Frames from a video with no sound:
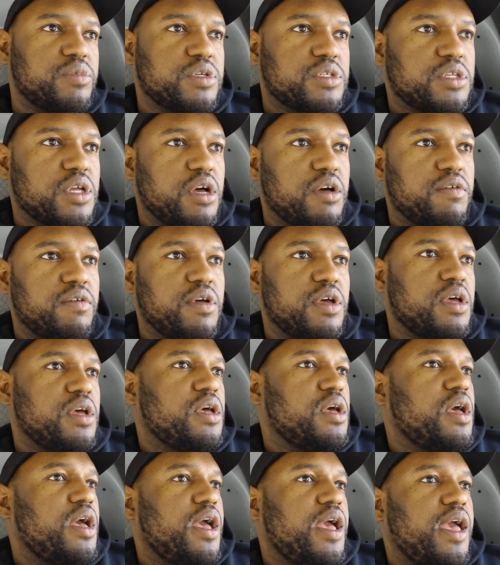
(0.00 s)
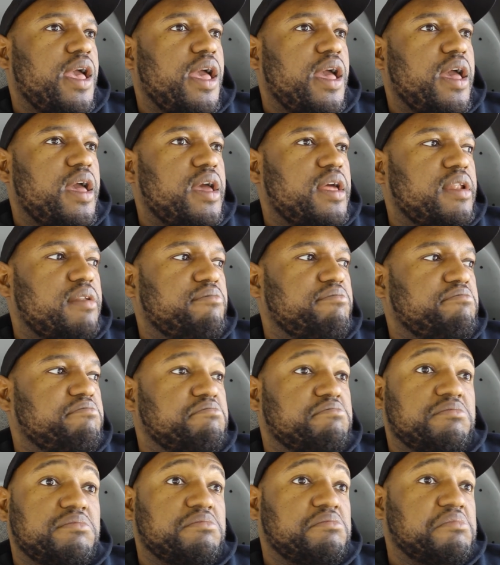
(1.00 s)
me stuff, and
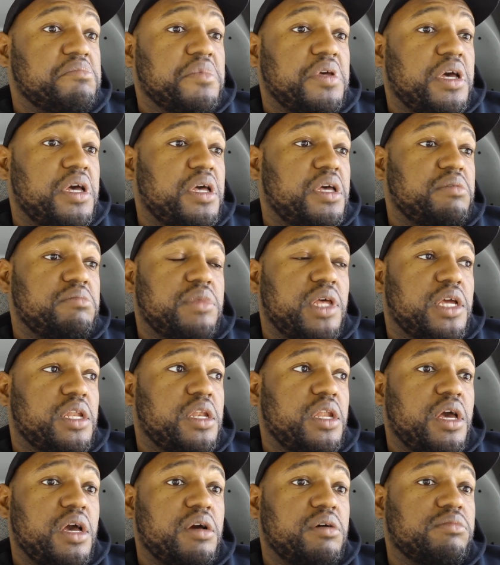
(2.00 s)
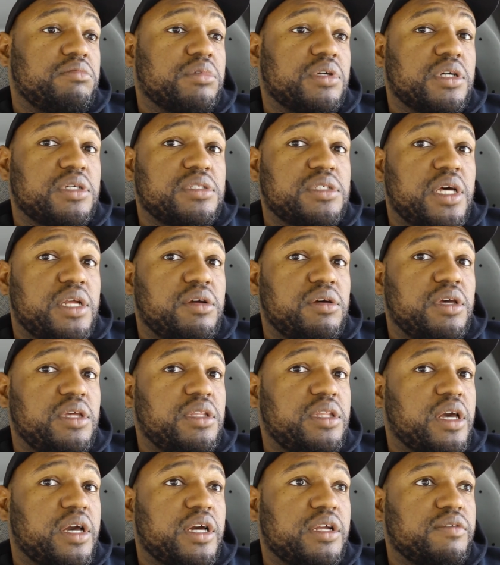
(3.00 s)
I'm like, no, because I don't
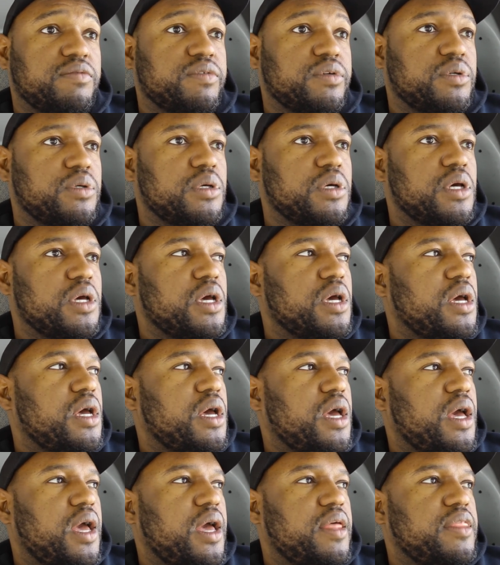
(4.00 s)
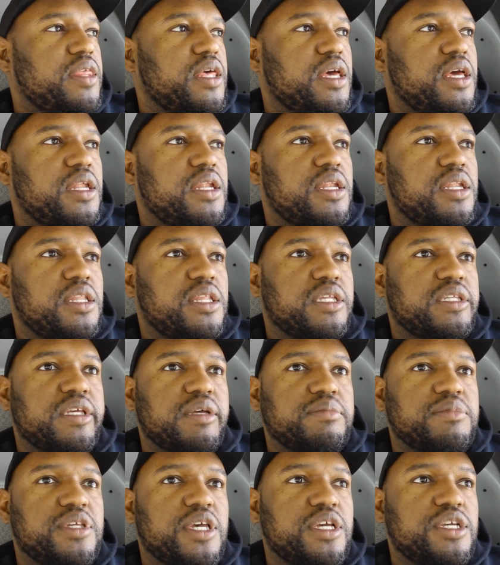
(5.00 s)
eat that kind of food. And then the
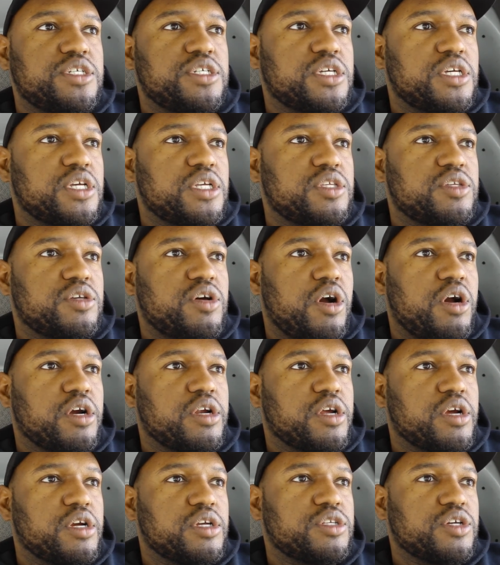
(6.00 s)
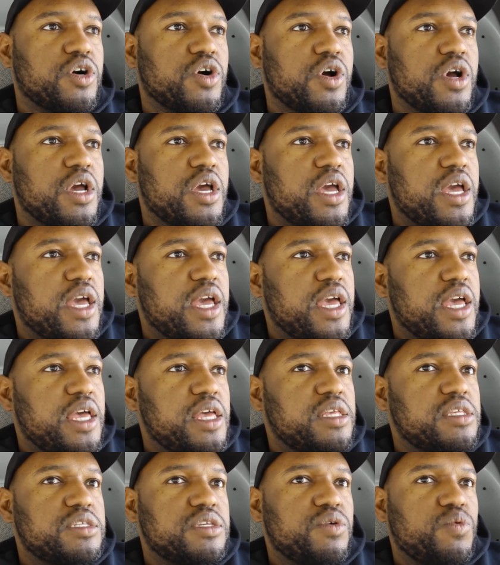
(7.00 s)
temptation gets harder. So
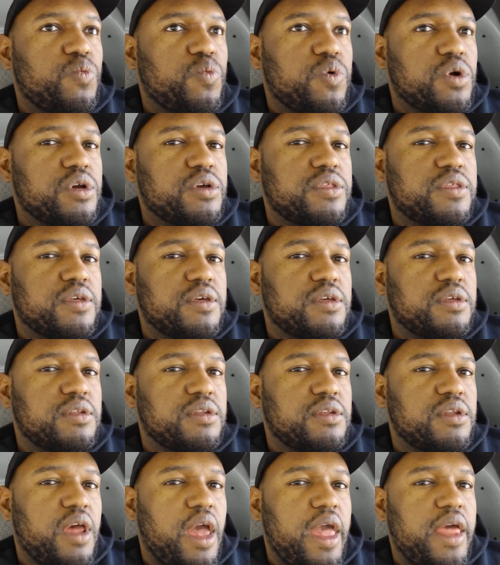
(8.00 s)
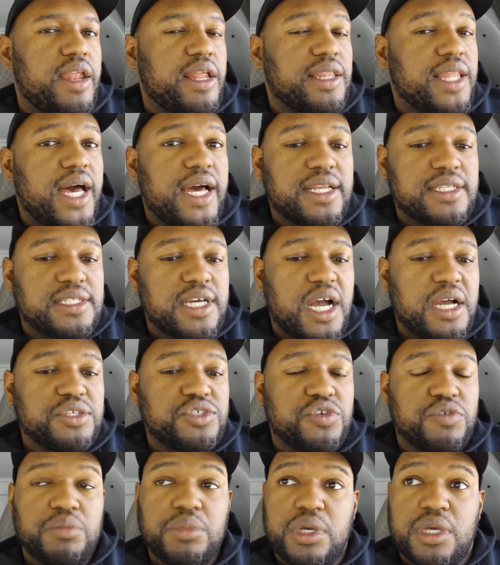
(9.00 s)
is it worth it? And a lot of
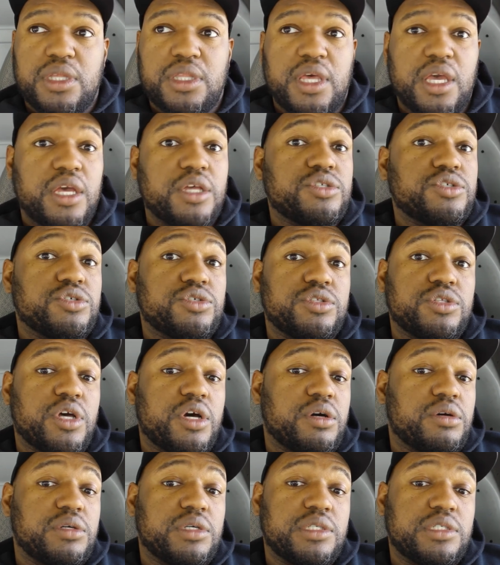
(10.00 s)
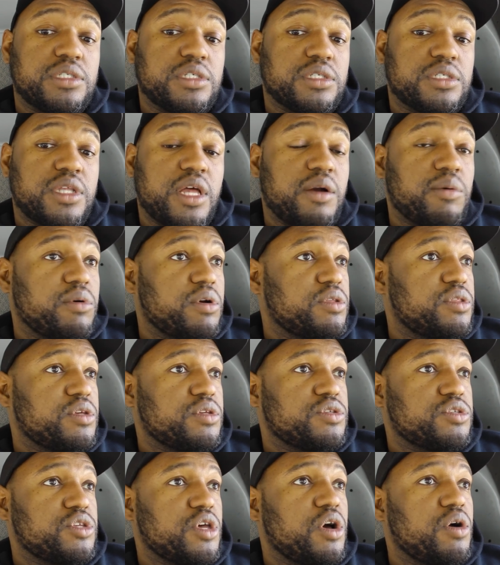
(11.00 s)
times for me, the answer is no, it's just not worth
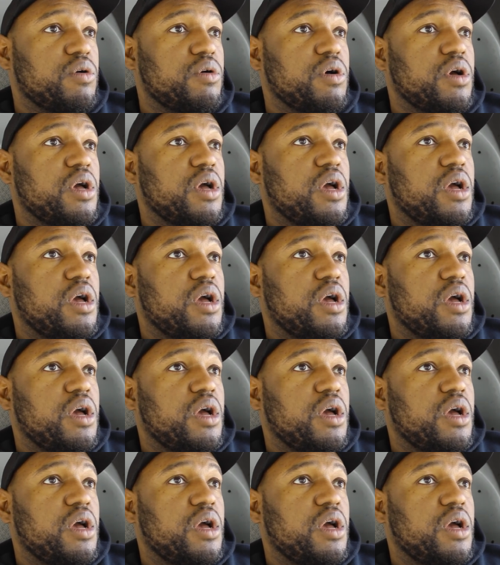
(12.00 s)
it. So